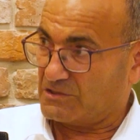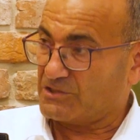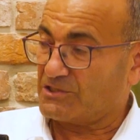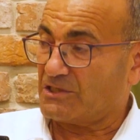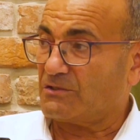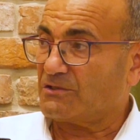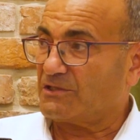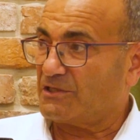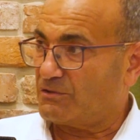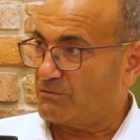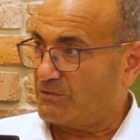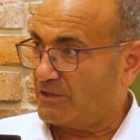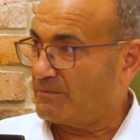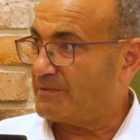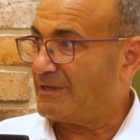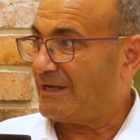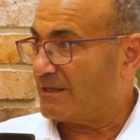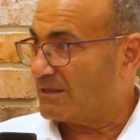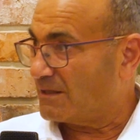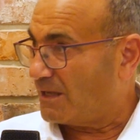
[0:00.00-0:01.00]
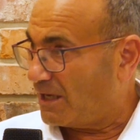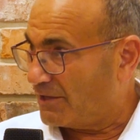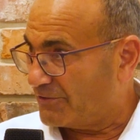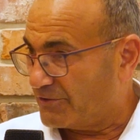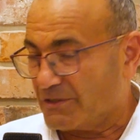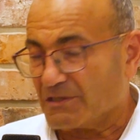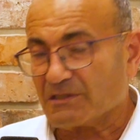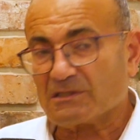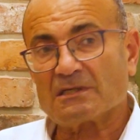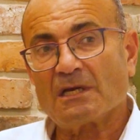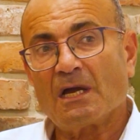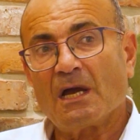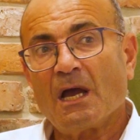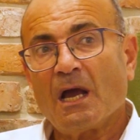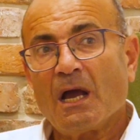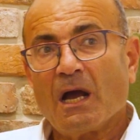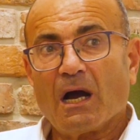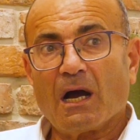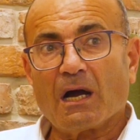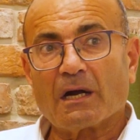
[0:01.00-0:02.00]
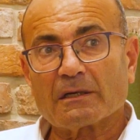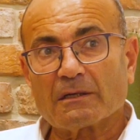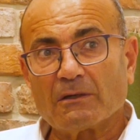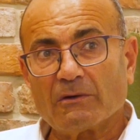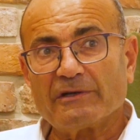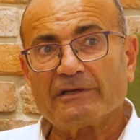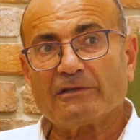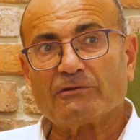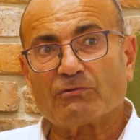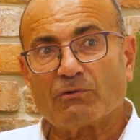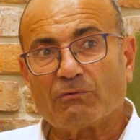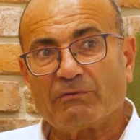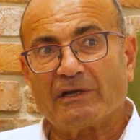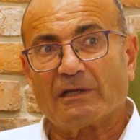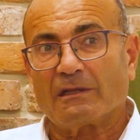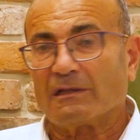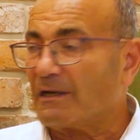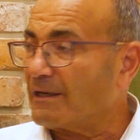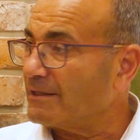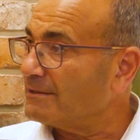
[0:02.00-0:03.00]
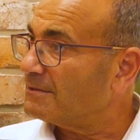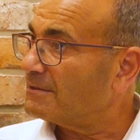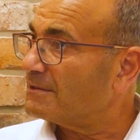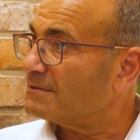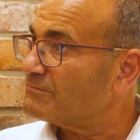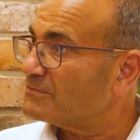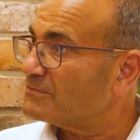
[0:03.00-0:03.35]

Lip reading: Saudi Arabia, and others are going to realign